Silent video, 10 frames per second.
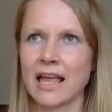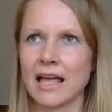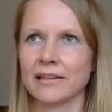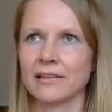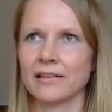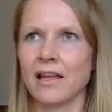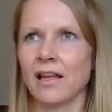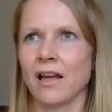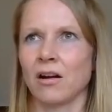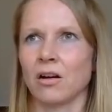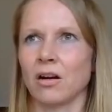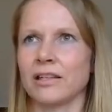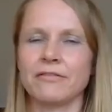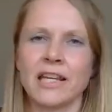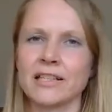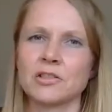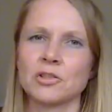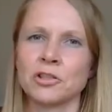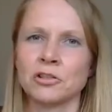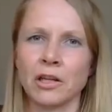And even
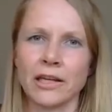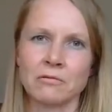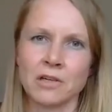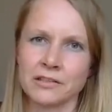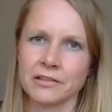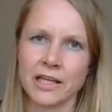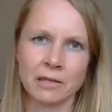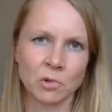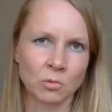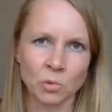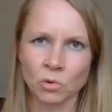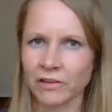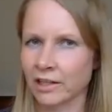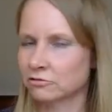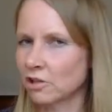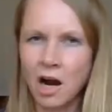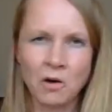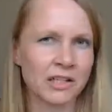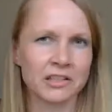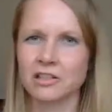externally, I wasn't anymore moving
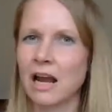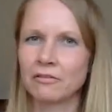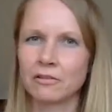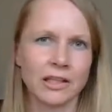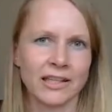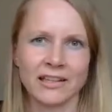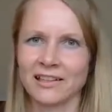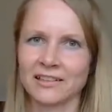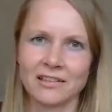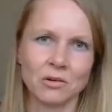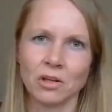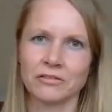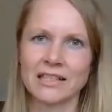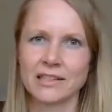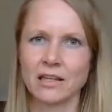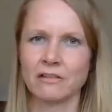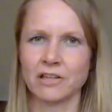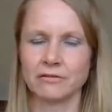around and traveling and all of that stuff.